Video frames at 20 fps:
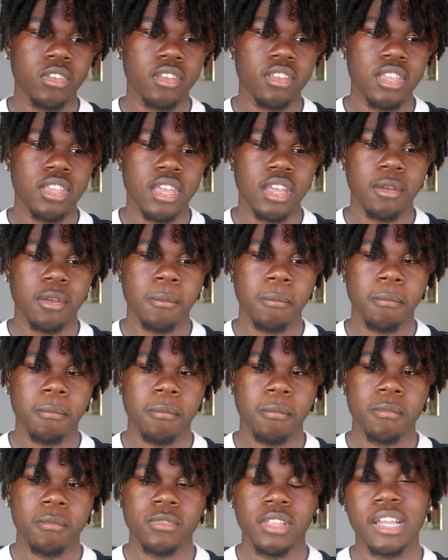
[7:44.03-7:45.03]
yeah,
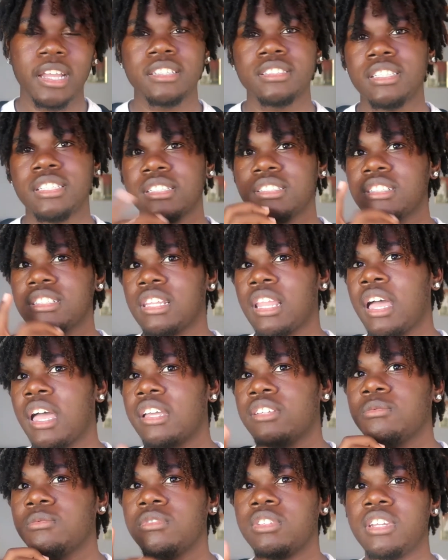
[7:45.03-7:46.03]
like I said,
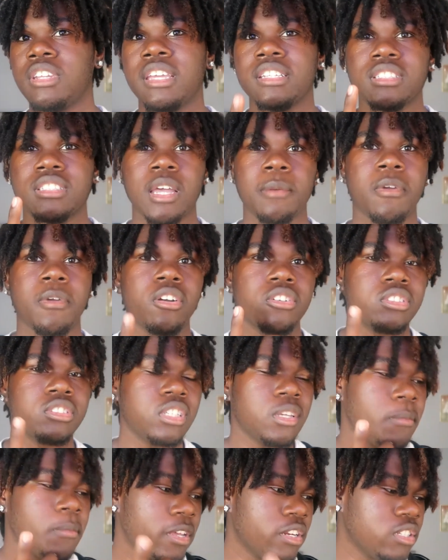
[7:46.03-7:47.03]
July is when the next time y'all gonna
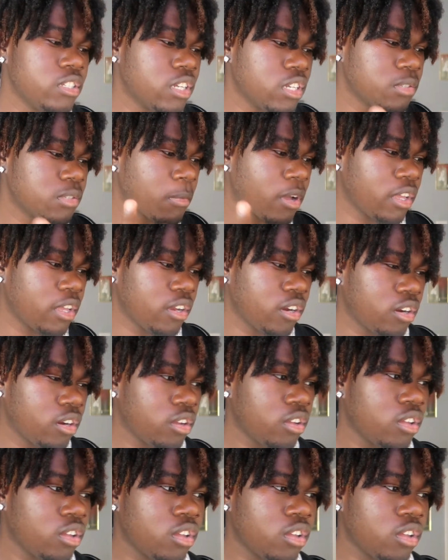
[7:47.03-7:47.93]
see a major change in my hair.